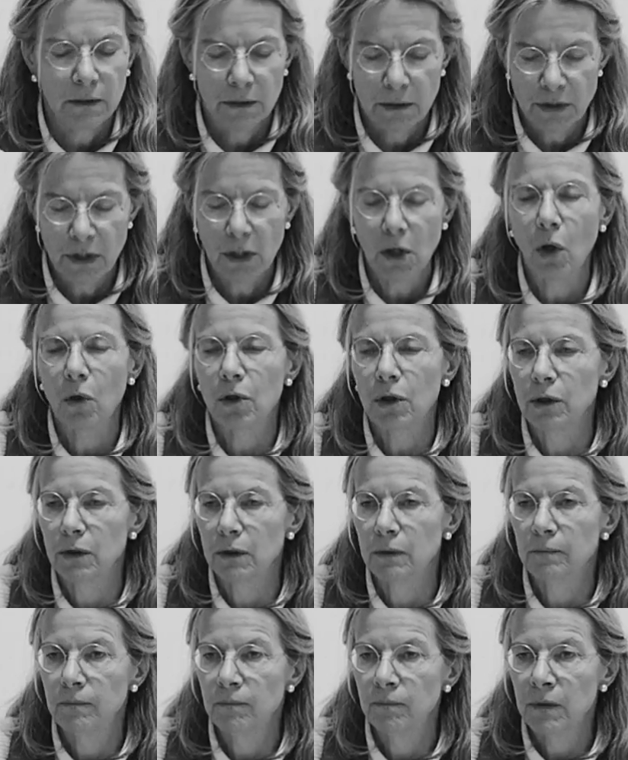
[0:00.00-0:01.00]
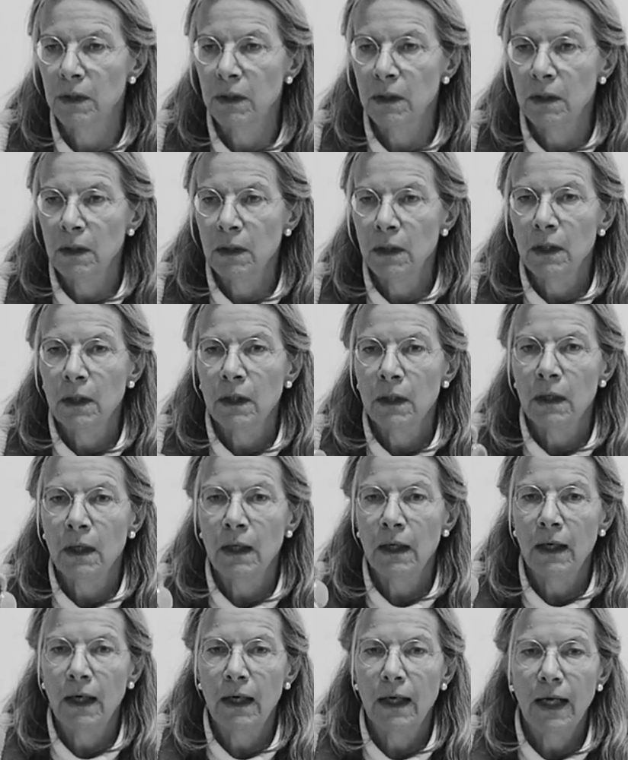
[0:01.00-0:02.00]
the clock.
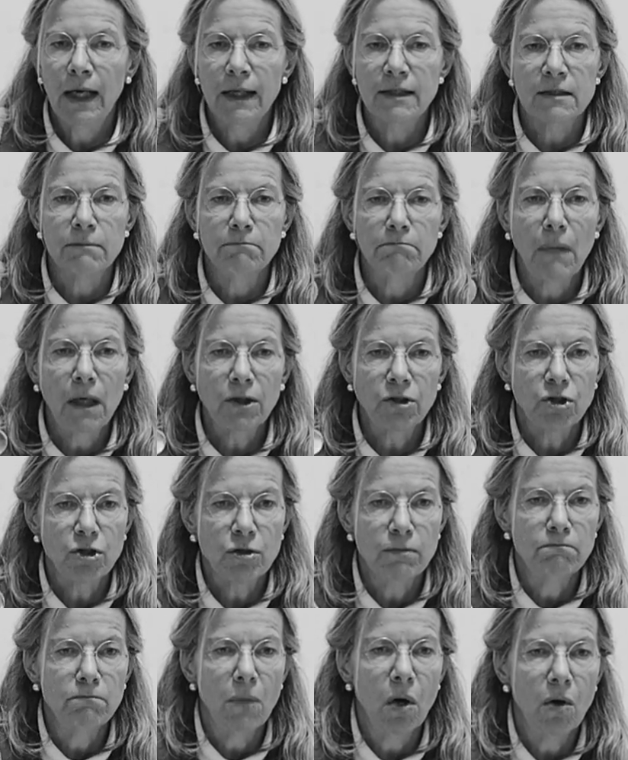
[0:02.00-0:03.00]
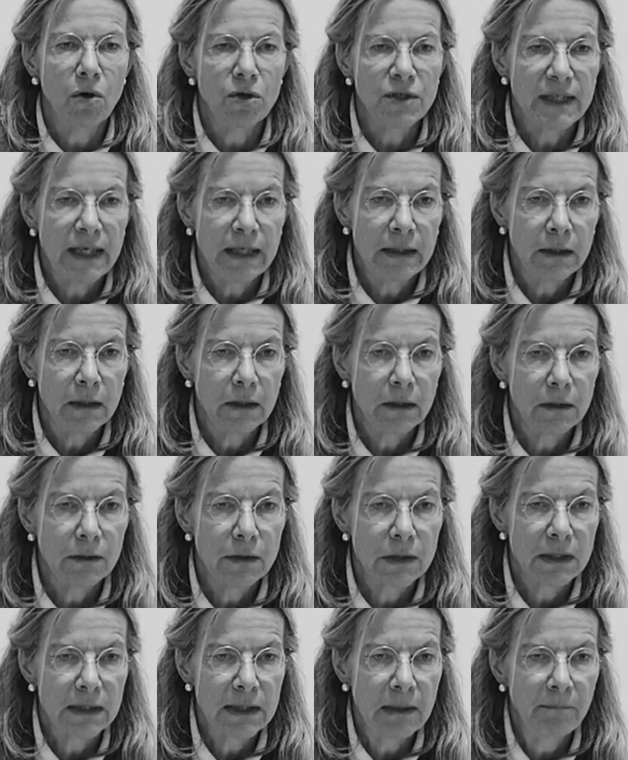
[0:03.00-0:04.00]
It's much more than
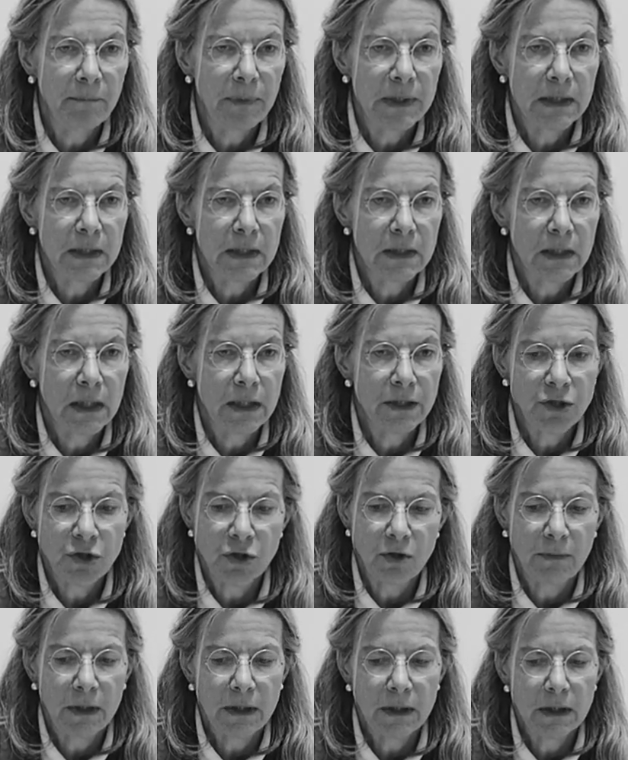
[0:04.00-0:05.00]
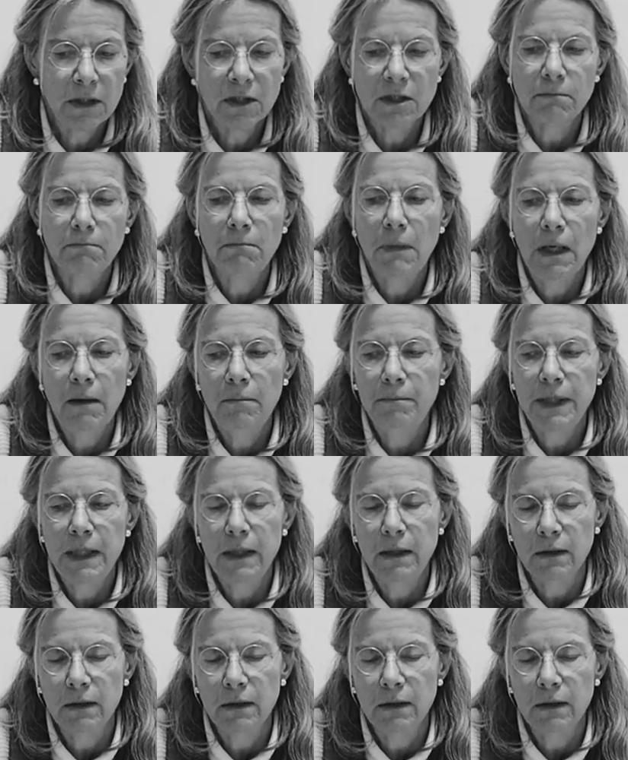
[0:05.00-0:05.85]
simply this instrument. It's maybe,